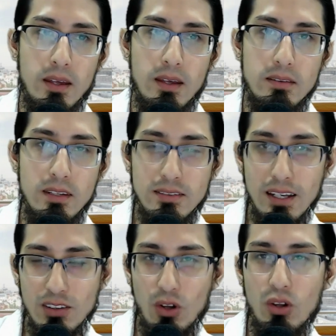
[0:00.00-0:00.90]
This
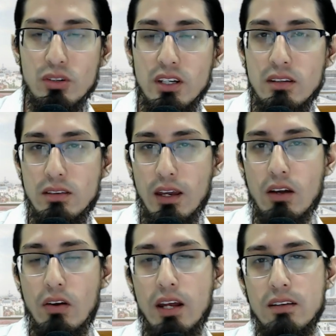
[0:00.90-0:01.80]
technology
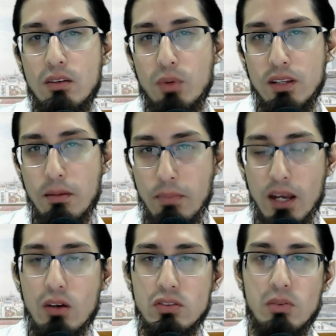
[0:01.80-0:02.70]
integrated with the
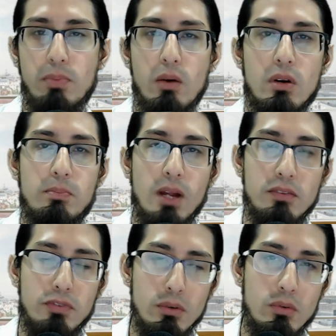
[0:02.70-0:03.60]
Microsoft Power
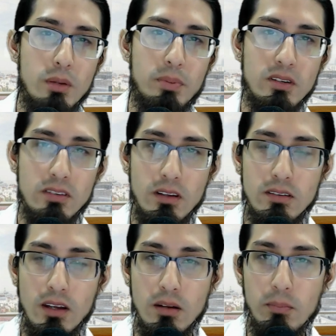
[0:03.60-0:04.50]
Platform represents
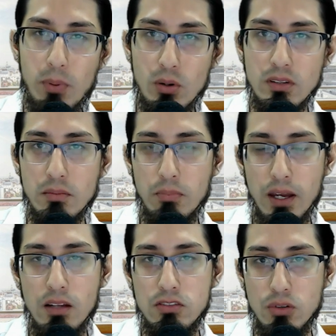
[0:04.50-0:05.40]
an important
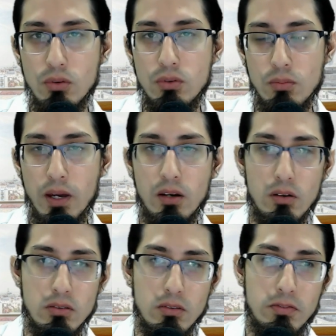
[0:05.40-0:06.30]
milestone to
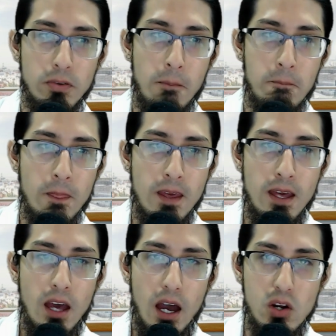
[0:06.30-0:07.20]
Microsoft.
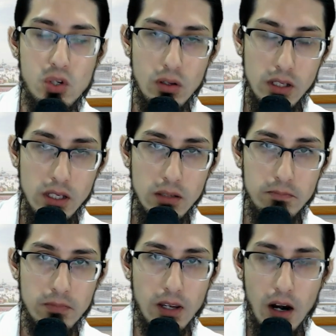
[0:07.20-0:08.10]
Actually,
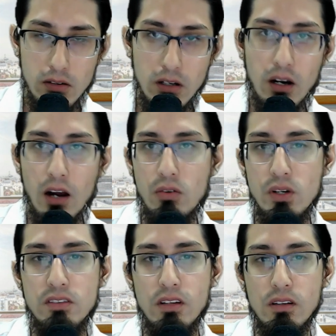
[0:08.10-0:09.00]
Gartner has
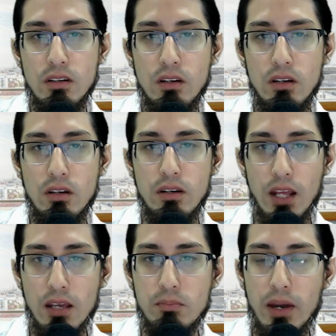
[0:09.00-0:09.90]
recently
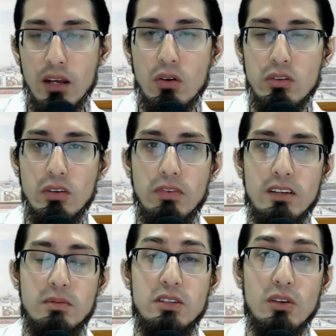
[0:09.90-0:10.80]
named Microsoft as
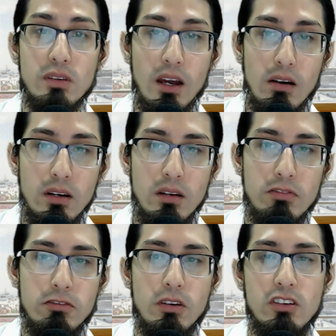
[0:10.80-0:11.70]
visionary
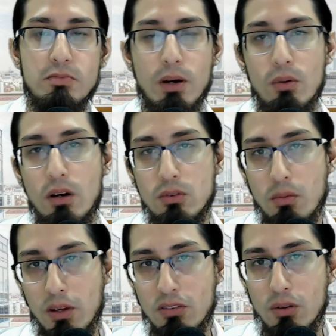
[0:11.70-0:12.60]
for its Power
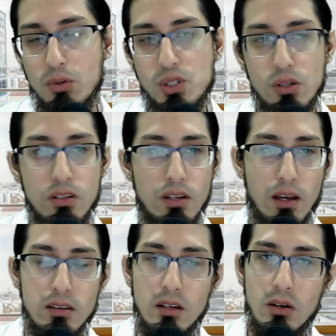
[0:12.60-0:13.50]
Automate solution in the
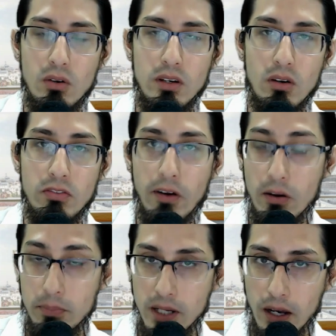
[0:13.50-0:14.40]
category of
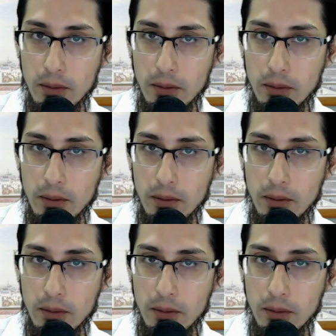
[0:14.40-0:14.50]
RPA.